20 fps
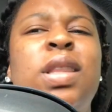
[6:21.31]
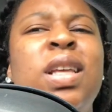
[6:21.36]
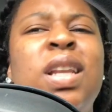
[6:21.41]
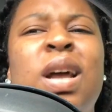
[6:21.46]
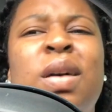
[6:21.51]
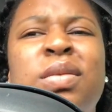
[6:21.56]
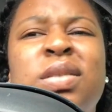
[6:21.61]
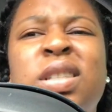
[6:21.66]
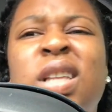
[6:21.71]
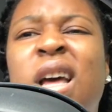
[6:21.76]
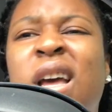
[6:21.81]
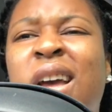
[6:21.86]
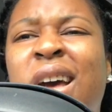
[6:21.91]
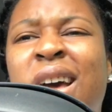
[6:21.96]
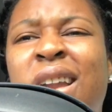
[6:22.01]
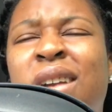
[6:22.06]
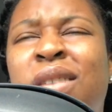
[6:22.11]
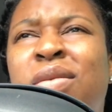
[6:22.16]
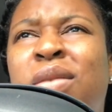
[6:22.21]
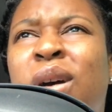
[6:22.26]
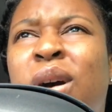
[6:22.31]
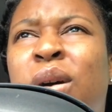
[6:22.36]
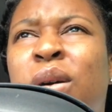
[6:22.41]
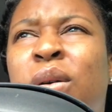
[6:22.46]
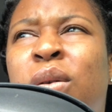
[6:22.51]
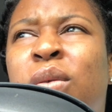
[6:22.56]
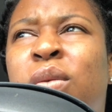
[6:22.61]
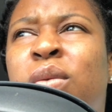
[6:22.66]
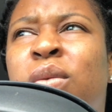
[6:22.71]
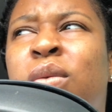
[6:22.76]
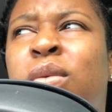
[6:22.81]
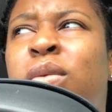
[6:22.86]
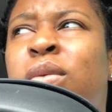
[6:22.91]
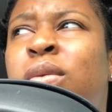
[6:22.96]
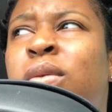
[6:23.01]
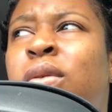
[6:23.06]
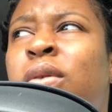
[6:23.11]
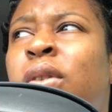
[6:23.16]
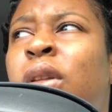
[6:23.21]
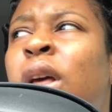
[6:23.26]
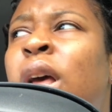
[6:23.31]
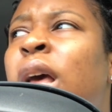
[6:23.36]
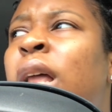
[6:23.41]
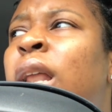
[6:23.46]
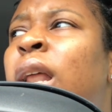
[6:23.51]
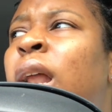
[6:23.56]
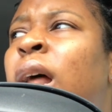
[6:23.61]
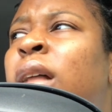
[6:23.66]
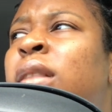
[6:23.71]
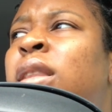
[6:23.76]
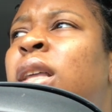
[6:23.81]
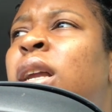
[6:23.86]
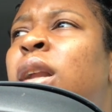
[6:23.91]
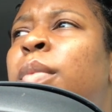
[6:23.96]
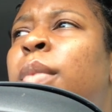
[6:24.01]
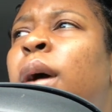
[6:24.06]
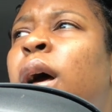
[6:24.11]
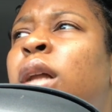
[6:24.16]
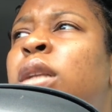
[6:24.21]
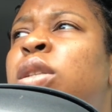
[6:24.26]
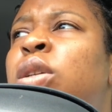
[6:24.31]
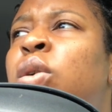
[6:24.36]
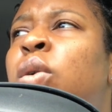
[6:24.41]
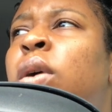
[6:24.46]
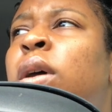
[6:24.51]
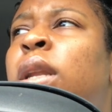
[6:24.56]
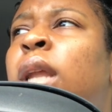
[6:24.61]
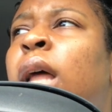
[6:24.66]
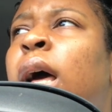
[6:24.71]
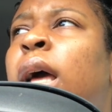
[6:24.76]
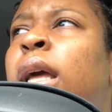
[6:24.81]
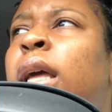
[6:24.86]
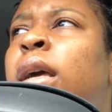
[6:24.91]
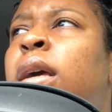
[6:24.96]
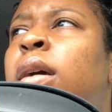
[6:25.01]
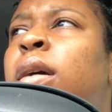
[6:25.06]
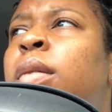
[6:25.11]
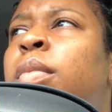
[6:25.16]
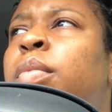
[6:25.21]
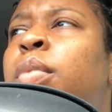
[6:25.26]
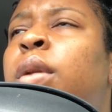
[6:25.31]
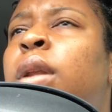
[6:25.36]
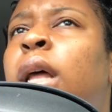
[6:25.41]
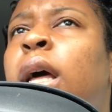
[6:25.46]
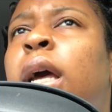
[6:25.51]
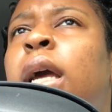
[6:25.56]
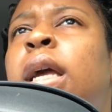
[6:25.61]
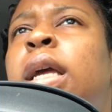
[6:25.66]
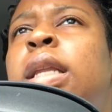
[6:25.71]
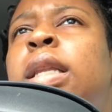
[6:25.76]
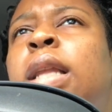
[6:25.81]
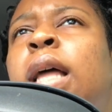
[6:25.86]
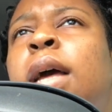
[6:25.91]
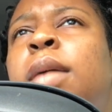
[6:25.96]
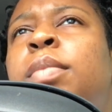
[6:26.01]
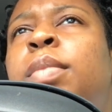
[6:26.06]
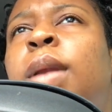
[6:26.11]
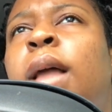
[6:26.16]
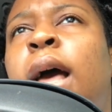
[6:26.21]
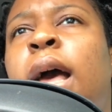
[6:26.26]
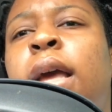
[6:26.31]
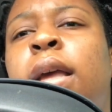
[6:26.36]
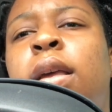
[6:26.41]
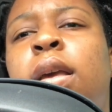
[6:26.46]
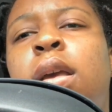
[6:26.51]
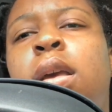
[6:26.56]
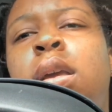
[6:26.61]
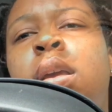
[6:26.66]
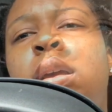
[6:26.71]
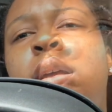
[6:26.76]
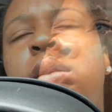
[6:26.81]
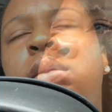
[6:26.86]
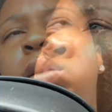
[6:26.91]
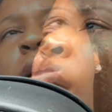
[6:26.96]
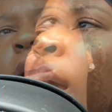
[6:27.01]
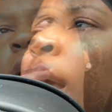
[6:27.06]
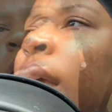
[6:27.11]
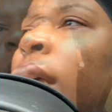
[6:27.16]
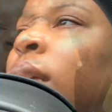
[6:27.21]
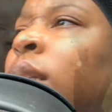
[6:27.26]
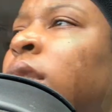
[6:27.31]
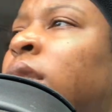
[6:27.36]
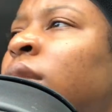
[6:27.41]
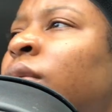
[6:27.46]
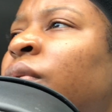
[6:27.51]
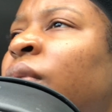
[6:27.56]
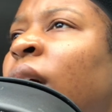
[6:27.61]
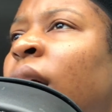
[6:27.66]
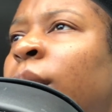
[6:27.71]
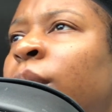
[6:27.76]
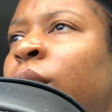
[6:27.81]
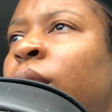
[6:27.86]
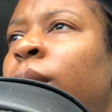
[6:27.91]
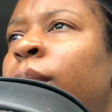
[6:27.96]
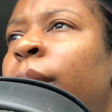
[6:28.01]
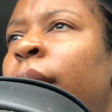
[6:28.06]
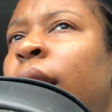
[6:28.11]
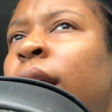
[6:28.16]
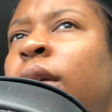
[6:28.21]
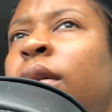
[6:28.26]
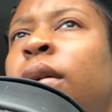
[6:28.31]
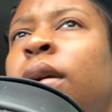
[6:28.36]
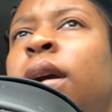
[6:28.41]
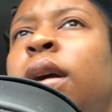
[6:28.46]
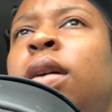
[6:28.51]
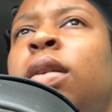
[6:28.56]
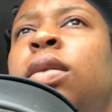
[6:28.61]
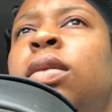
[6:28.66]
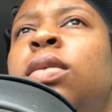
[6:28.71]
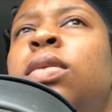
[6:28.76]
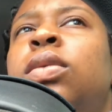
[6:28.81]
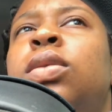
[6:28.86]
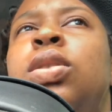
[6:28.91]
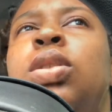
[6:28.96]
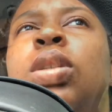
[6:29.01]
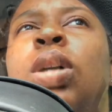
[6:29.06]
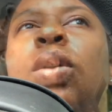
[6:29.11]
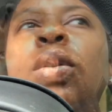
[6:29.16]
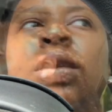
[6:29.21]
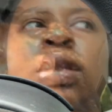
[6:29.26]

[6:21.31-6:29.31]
then I was like, I don't know. And I thought about doing like plain, like black and white fabric background. So